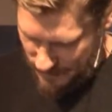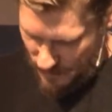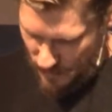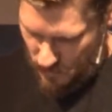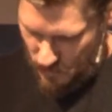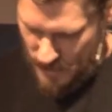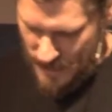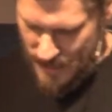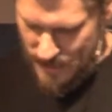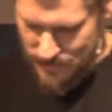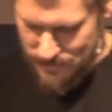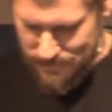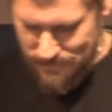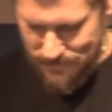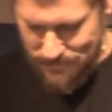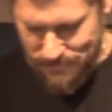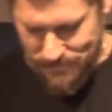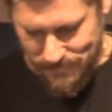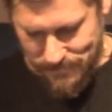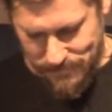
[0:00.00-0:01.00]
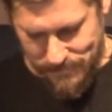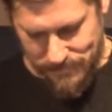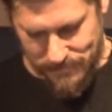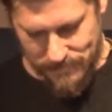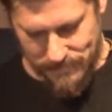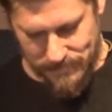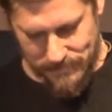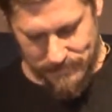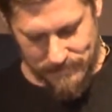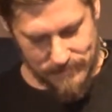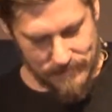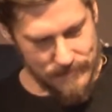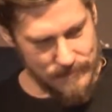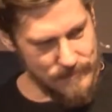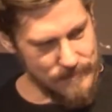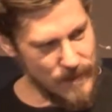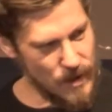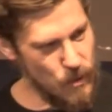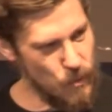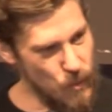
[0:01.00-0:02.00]
Well,
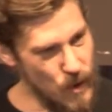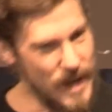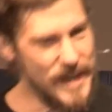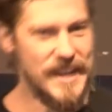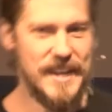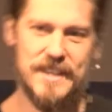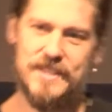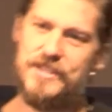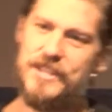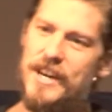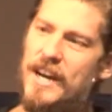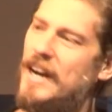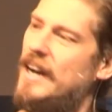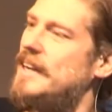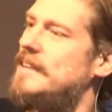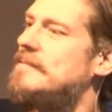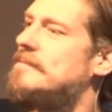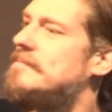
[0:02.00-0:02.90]
what is God?